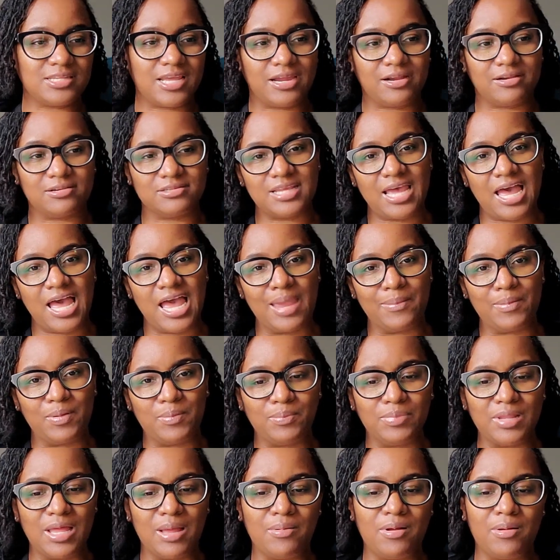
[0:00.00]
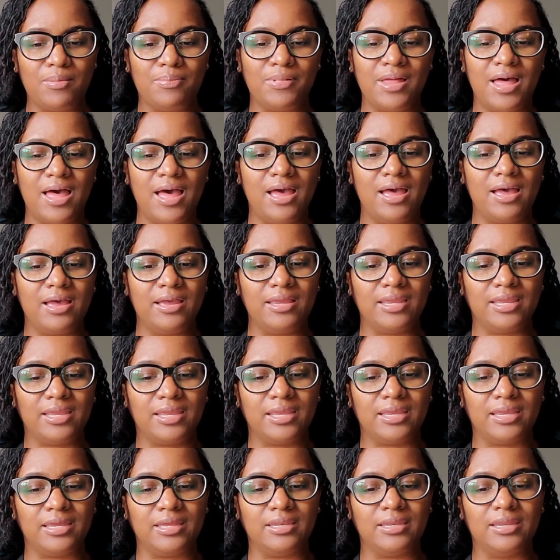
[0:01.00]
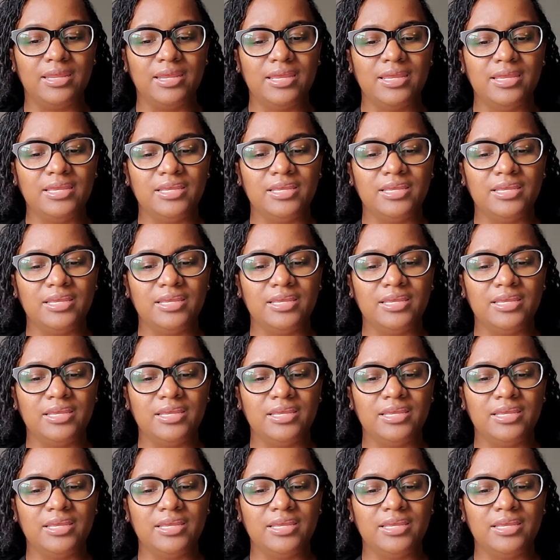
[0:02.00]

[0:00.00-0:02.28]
not her type and blah blah blah and